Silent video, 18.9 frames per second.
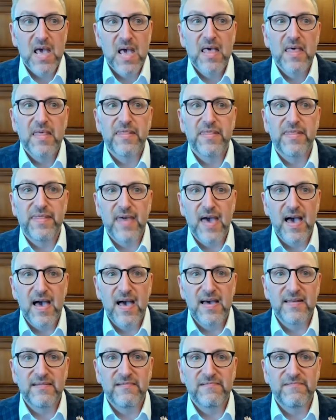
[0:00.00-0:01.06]

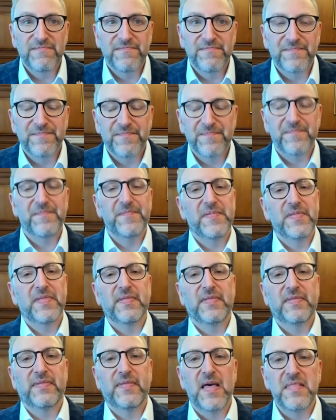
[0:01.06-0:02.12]
then
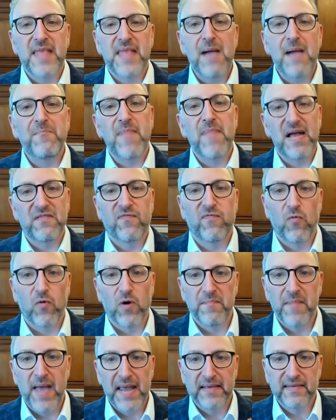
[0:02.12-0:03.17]
that
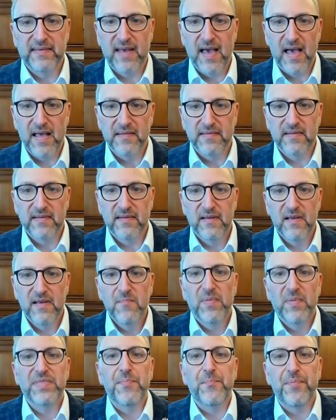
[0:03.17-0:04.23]
metaphor makes sense.
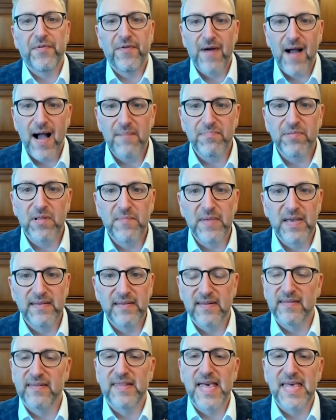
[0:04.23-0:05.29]
But the problem
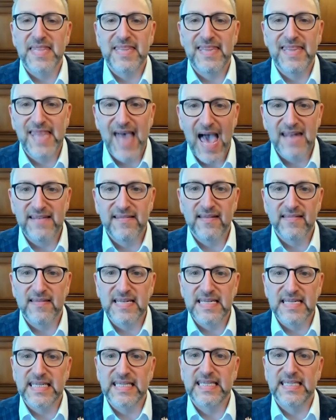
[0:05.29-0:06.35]
is that
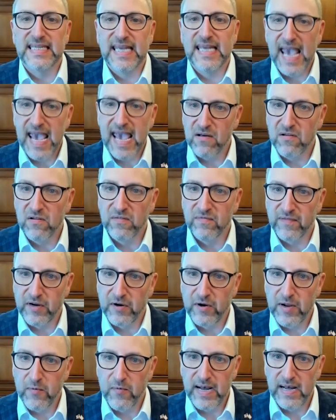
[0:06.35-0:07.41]
doesn't scale
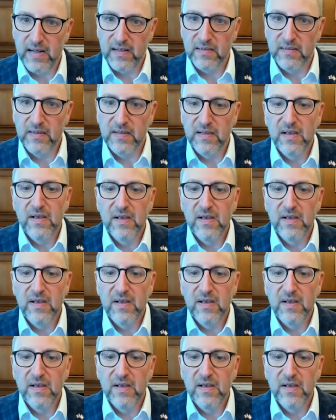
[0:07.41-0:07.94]
very well.